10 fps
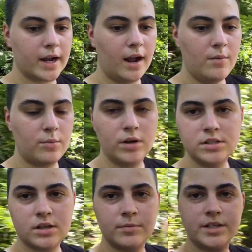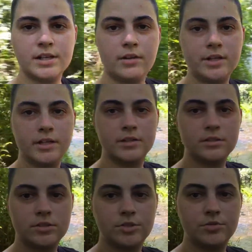I was coming down here
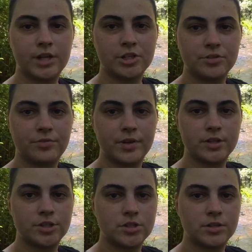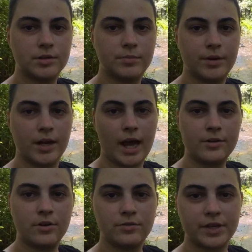to catch a fish, but I
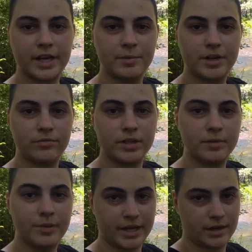don't know if the camera can really pick it